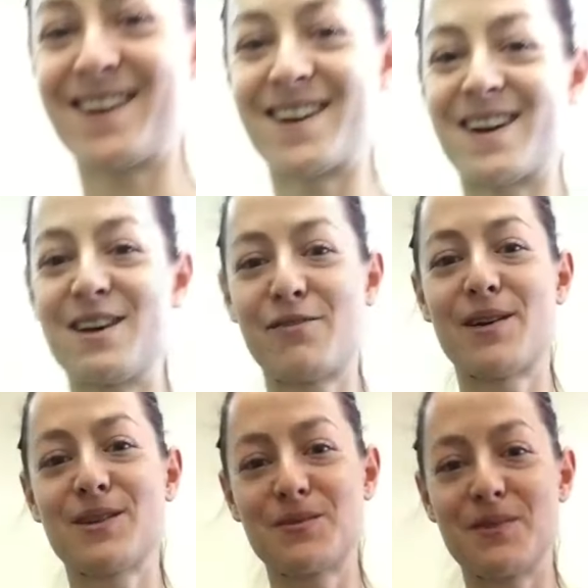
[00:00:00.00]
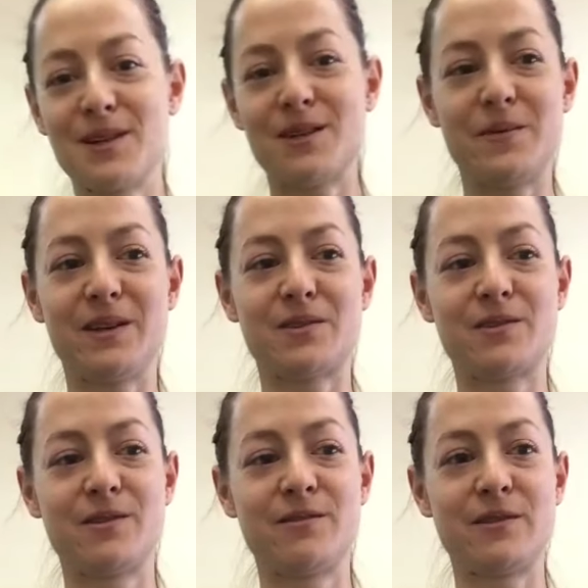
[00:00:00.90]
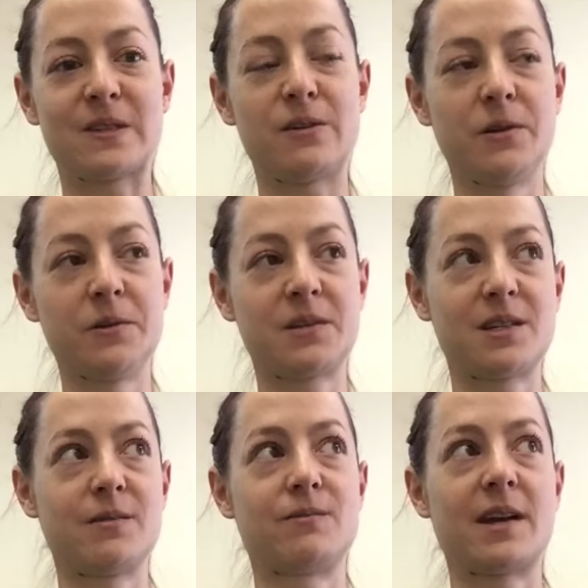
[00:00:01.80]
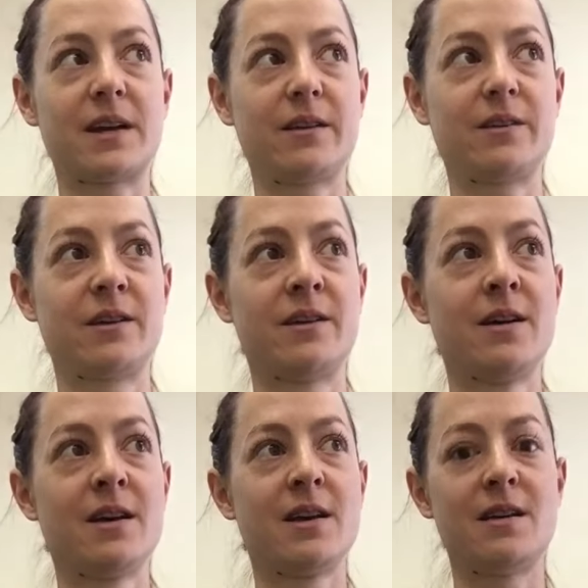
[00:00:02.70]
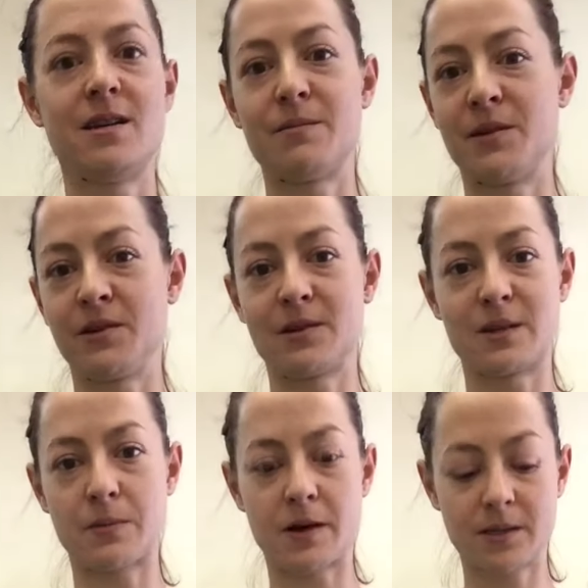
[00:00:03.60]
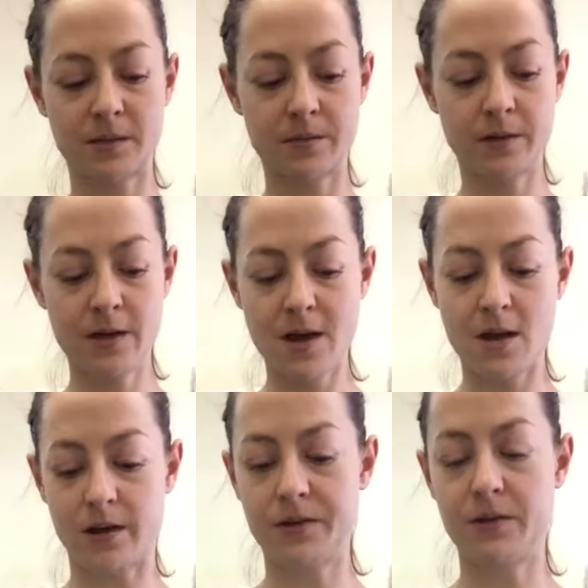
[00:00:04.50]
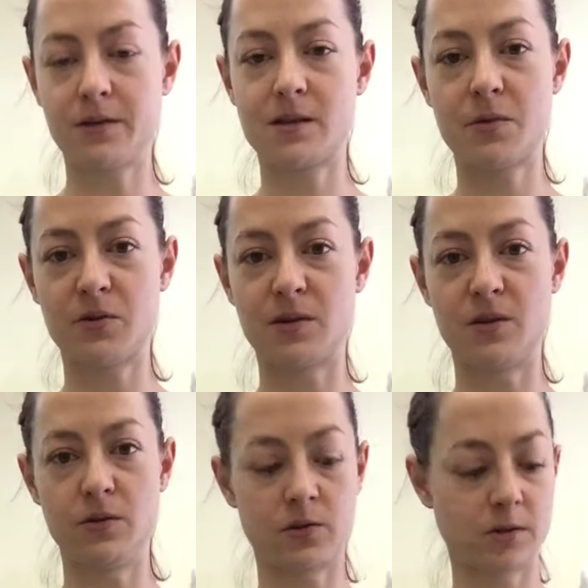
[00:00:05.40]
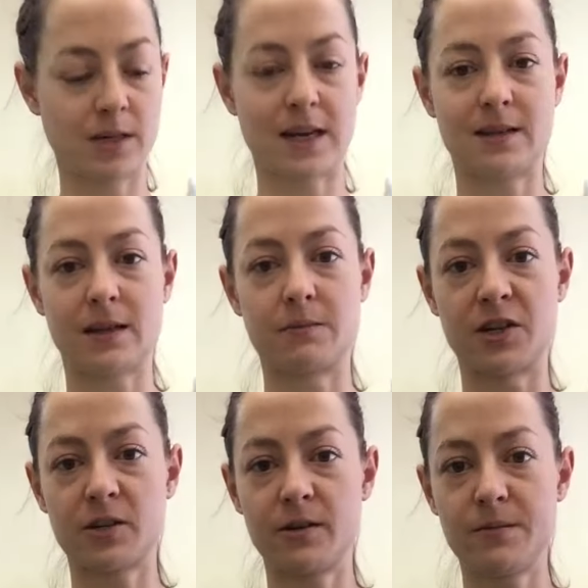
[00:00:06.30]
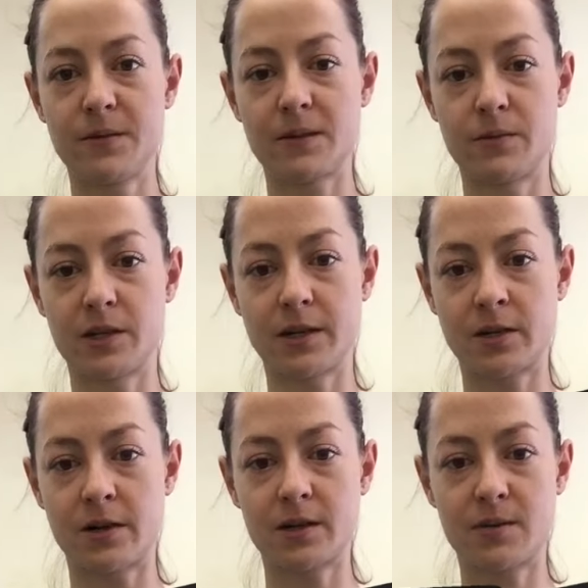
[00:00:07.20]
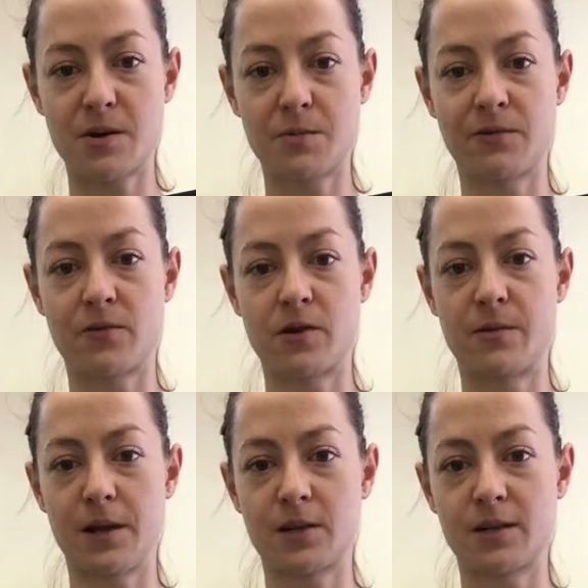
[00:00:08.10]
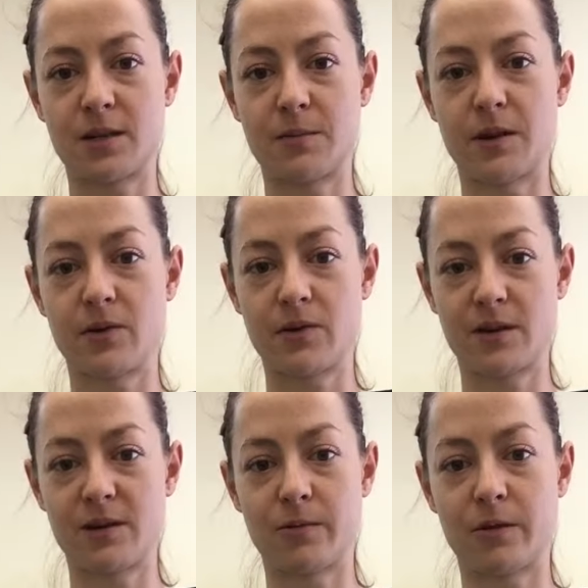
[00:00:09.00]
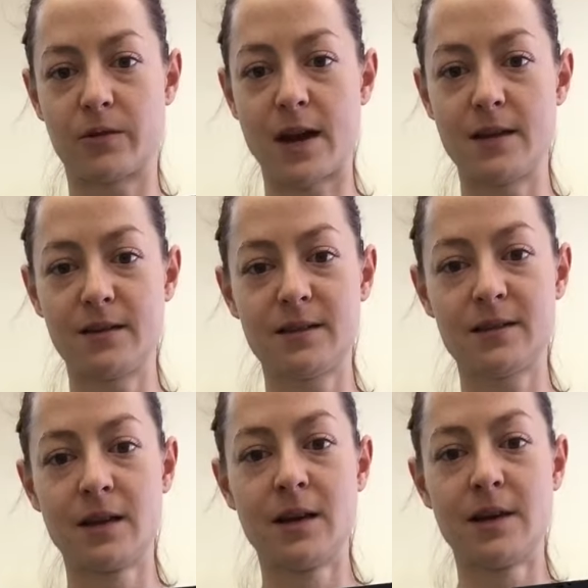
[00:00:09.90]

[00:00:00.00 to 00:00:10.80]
if I just want it to be sort of as close to regular nut milk as possible, I'll use the most neutral tasting mushrooms, which I talked about before when I talked about cooking with grains.